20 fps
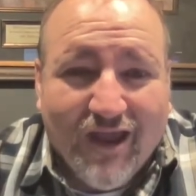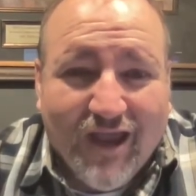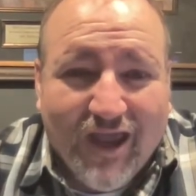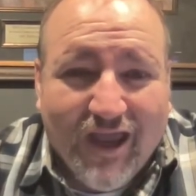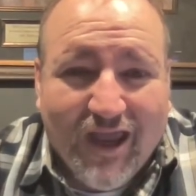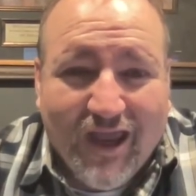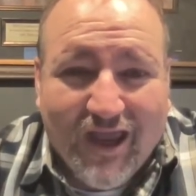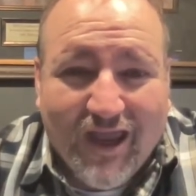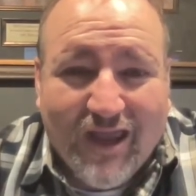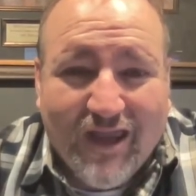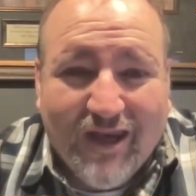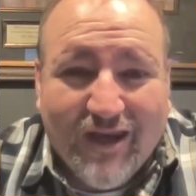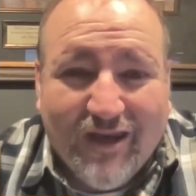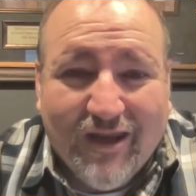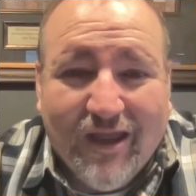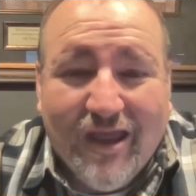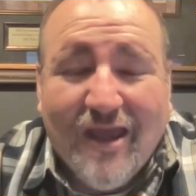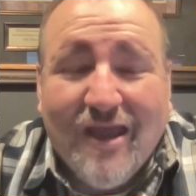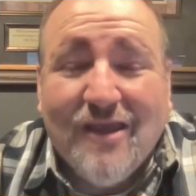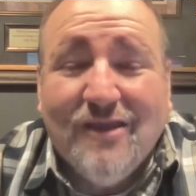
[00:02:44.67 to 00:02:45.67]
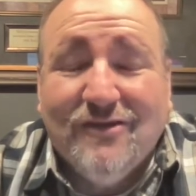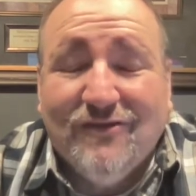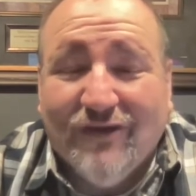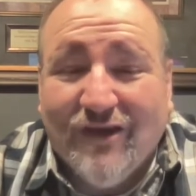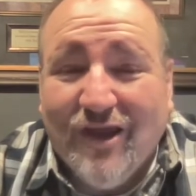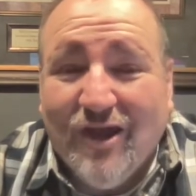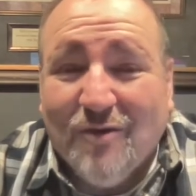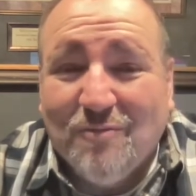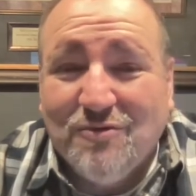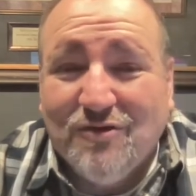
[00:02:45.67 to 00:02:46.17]
And it even
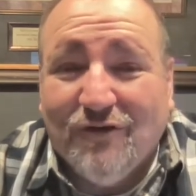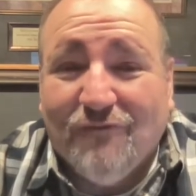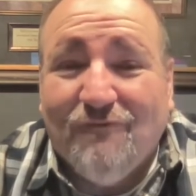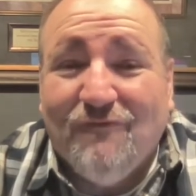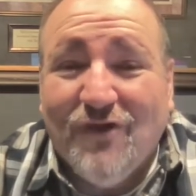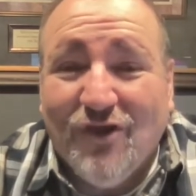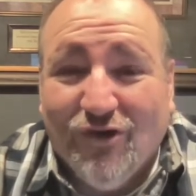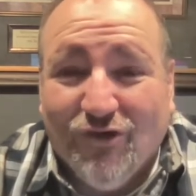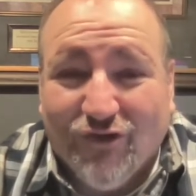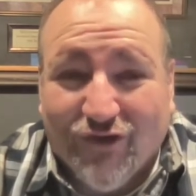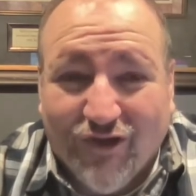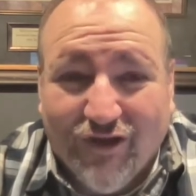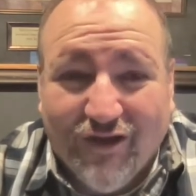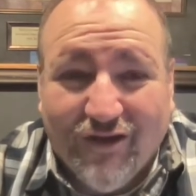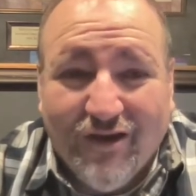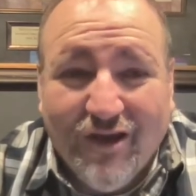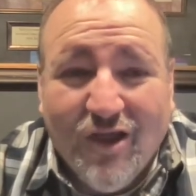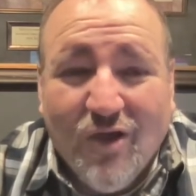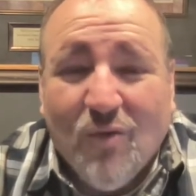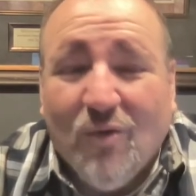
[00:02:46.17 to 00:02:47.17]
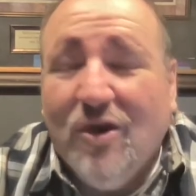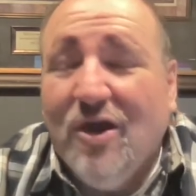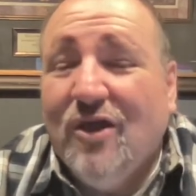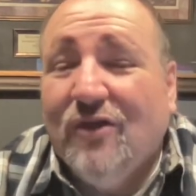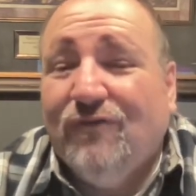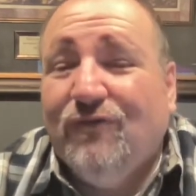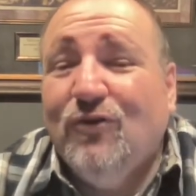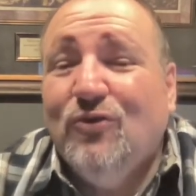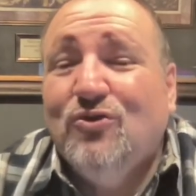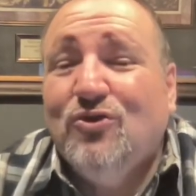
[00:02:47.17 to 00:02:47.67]
helps you feel good. Well,
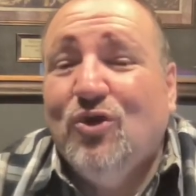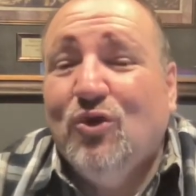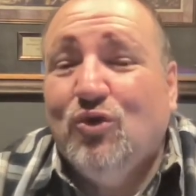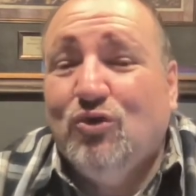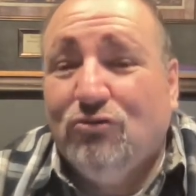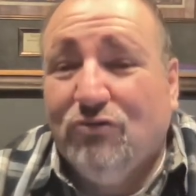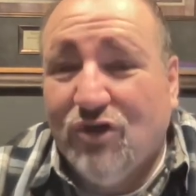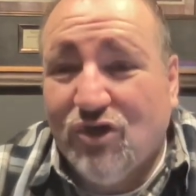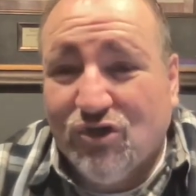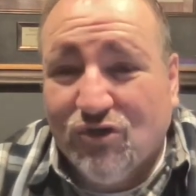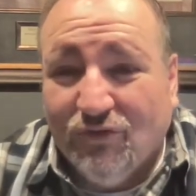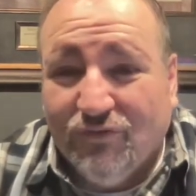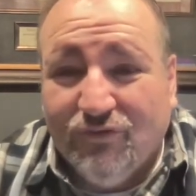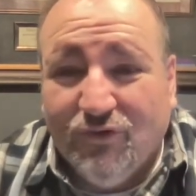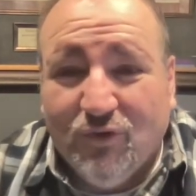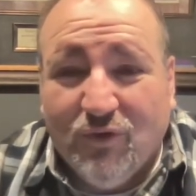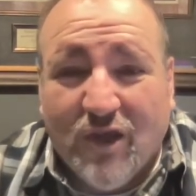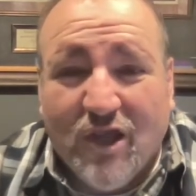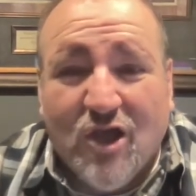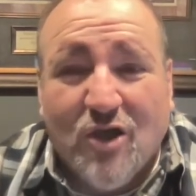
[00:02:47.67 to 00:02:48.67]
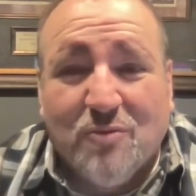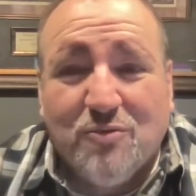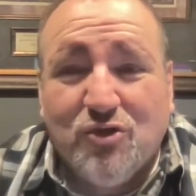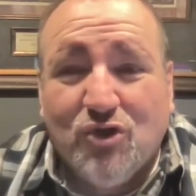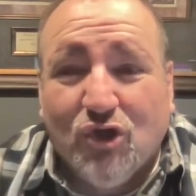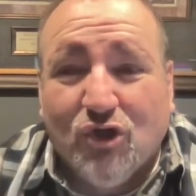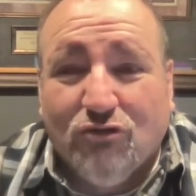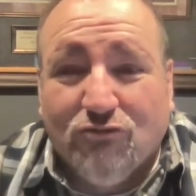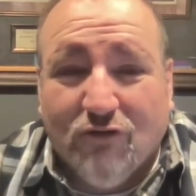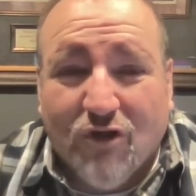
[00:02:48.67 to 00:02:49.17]
health food is nutritional food. It helps
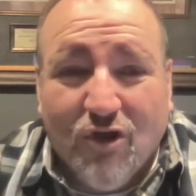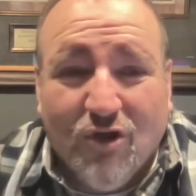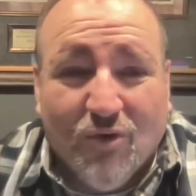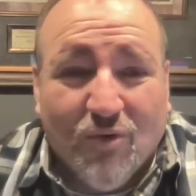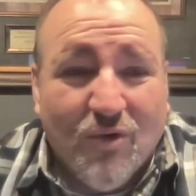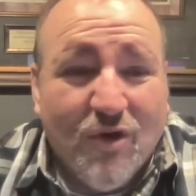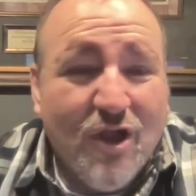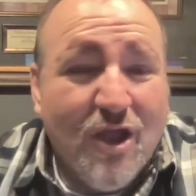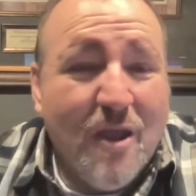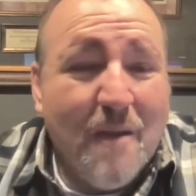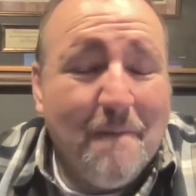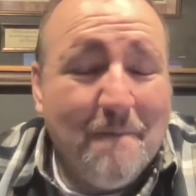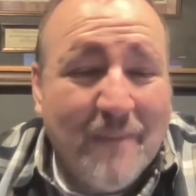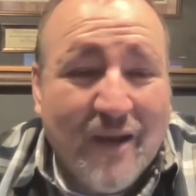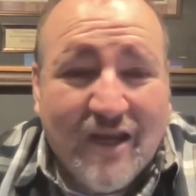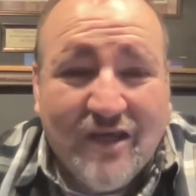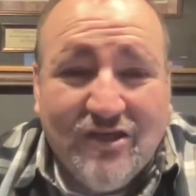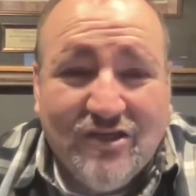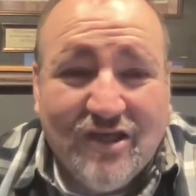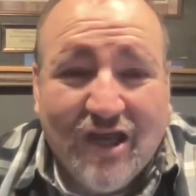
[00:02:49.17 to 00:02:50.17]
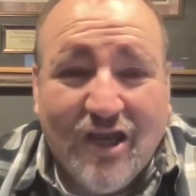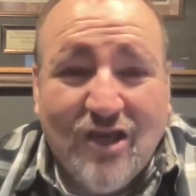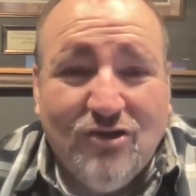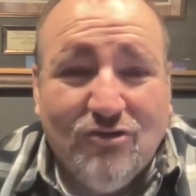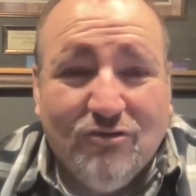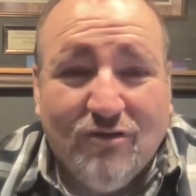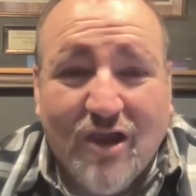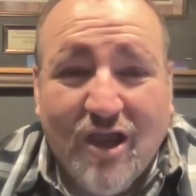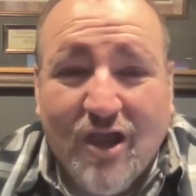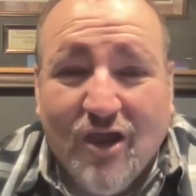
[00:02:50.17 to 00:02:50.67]
you grow, maintain
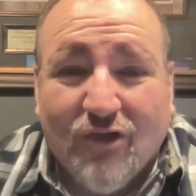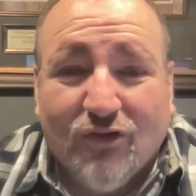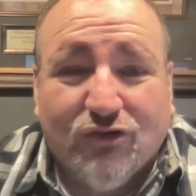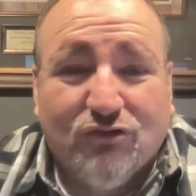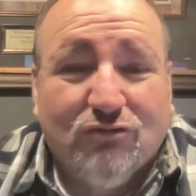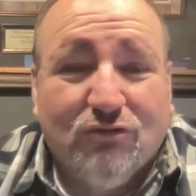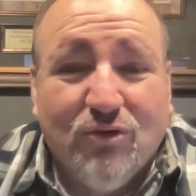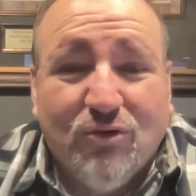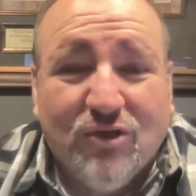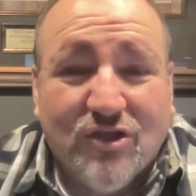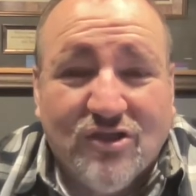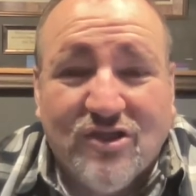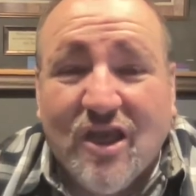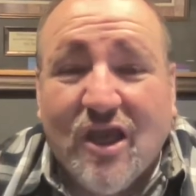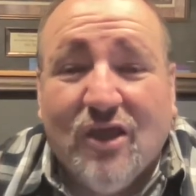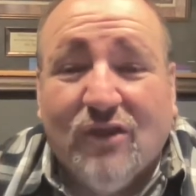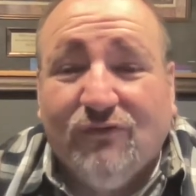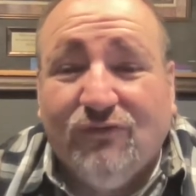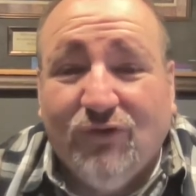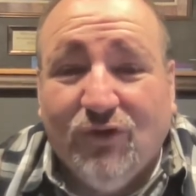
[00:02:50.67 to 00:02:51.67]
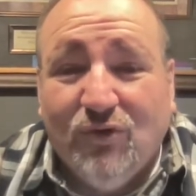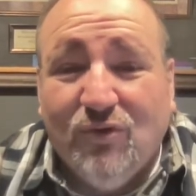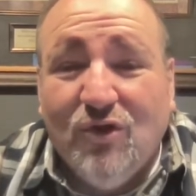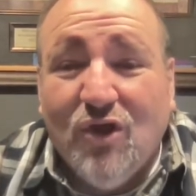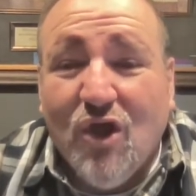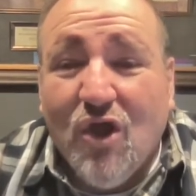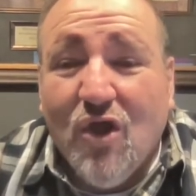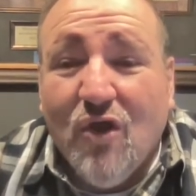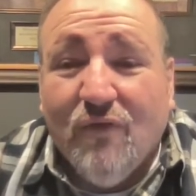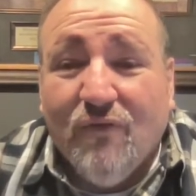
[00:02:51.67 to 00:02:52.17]
your health. Truth is health food
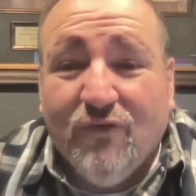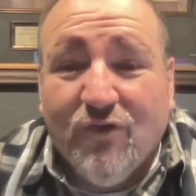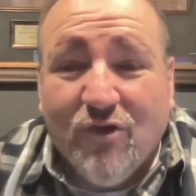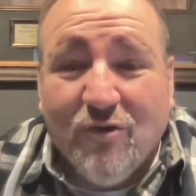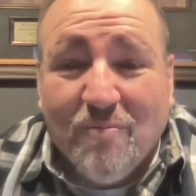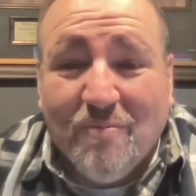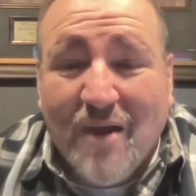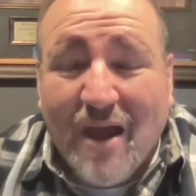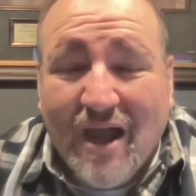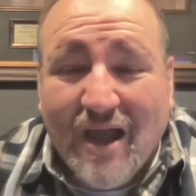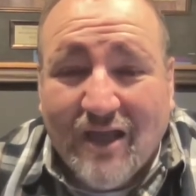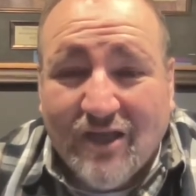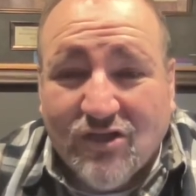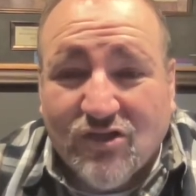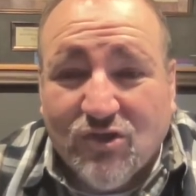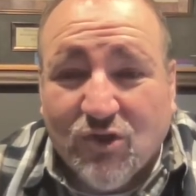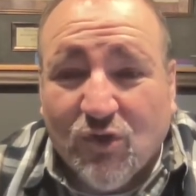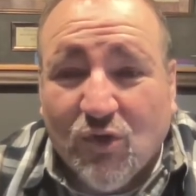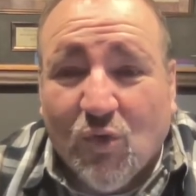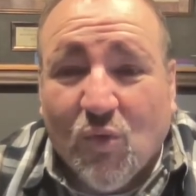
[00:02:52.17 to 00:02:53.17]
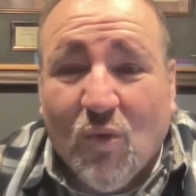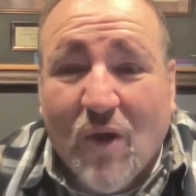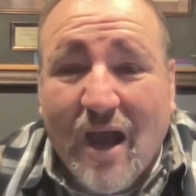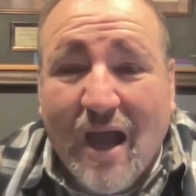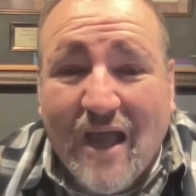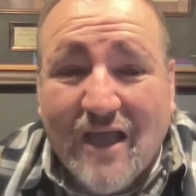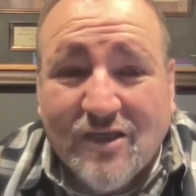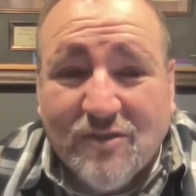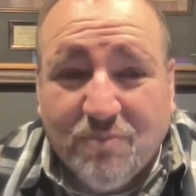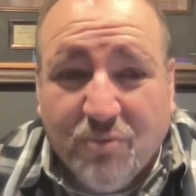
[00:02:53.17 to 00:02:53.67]
for your mind. So the
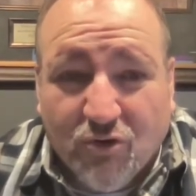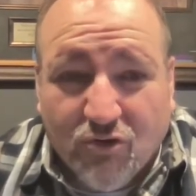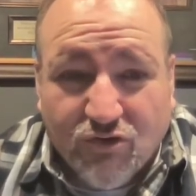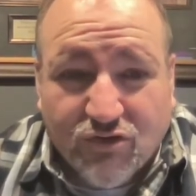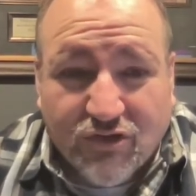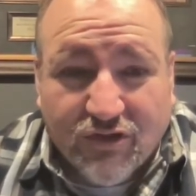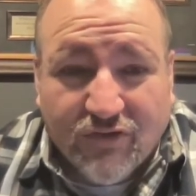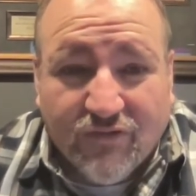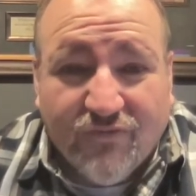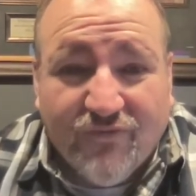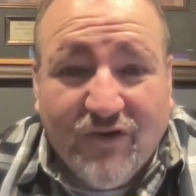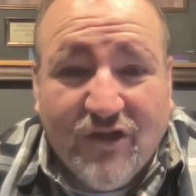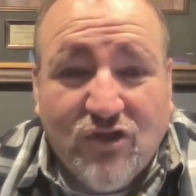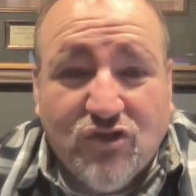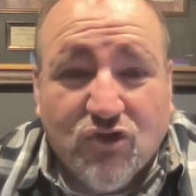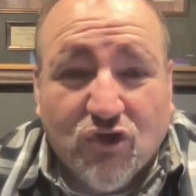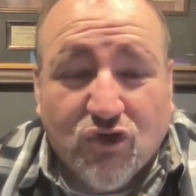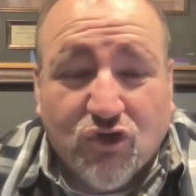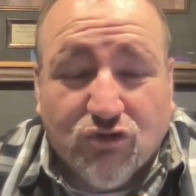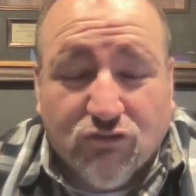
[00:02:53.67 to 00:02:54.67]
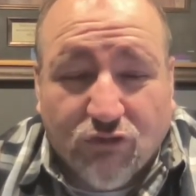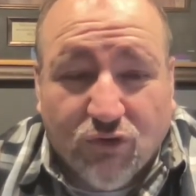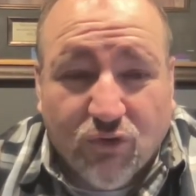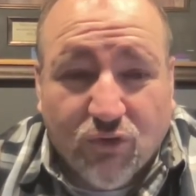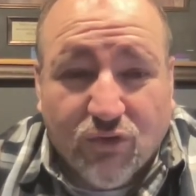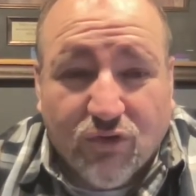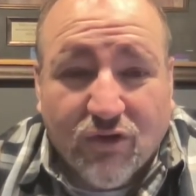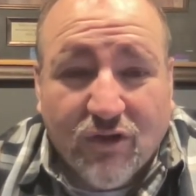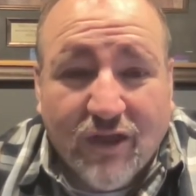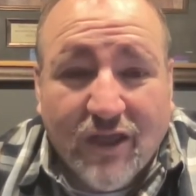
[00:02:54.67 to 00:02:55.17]
wise person feeds on
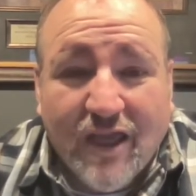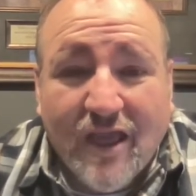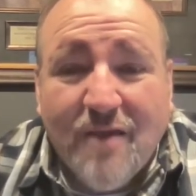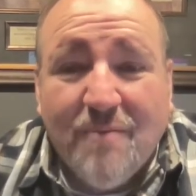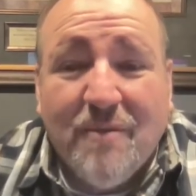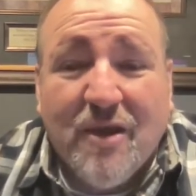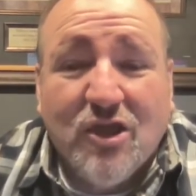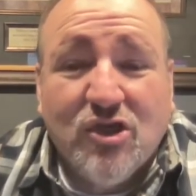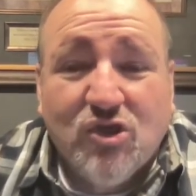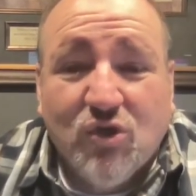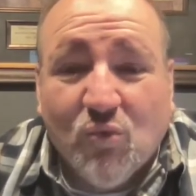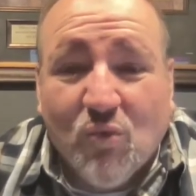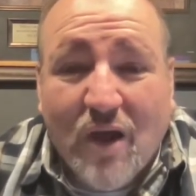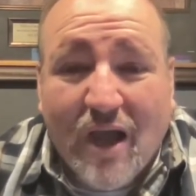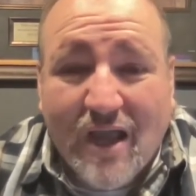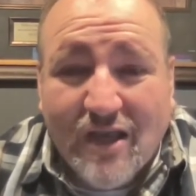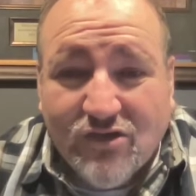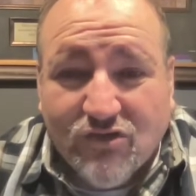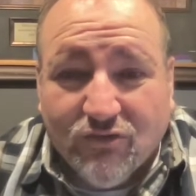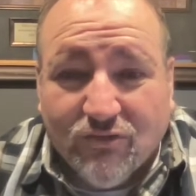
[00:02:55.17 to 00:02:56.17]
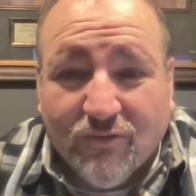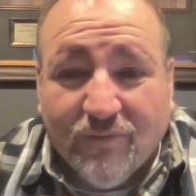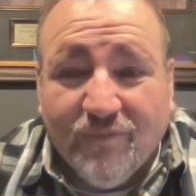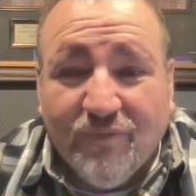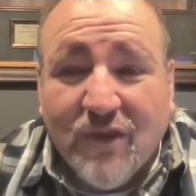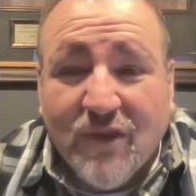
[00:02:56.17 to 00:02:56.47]
truth. It makes you wiser.